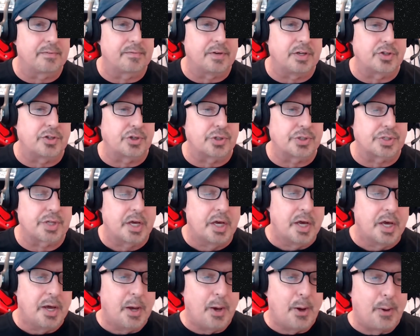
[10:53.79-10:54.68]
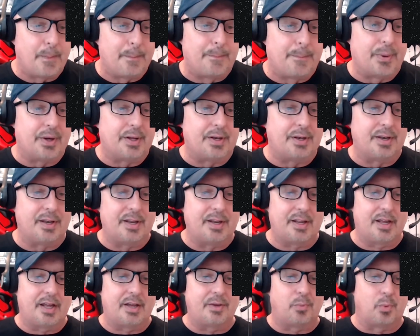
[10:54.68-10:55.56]
features. But
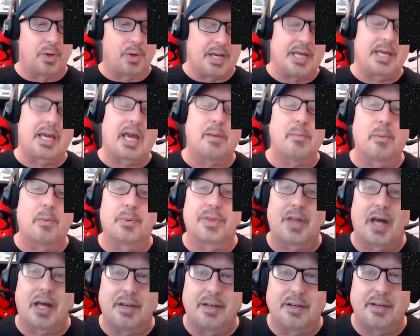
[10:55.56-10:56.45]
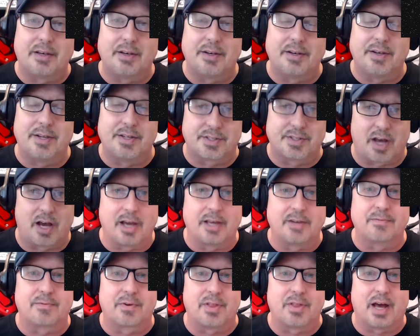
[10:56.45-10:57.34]
when he came up with that
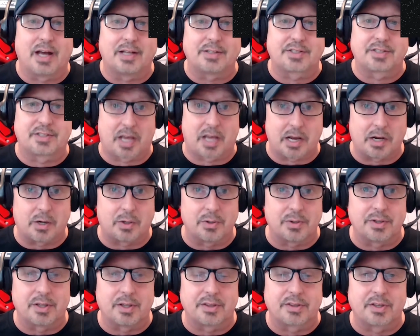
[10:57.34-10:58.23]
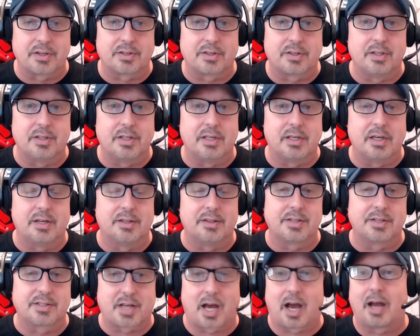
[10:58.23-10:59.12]
design for that sound that
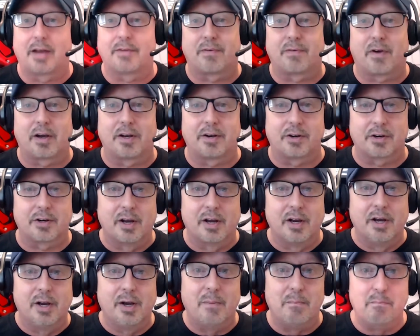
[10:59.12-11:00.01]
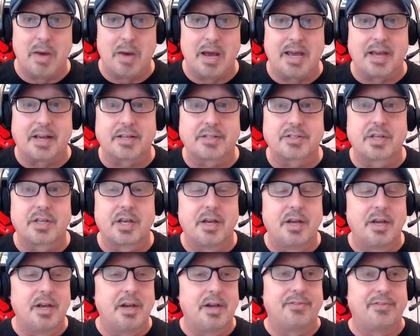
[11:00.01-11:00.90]
the TIE fighter makes,
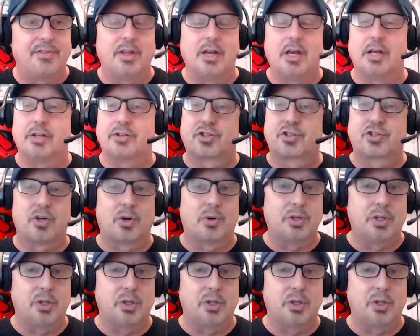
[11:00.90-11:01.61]
it's so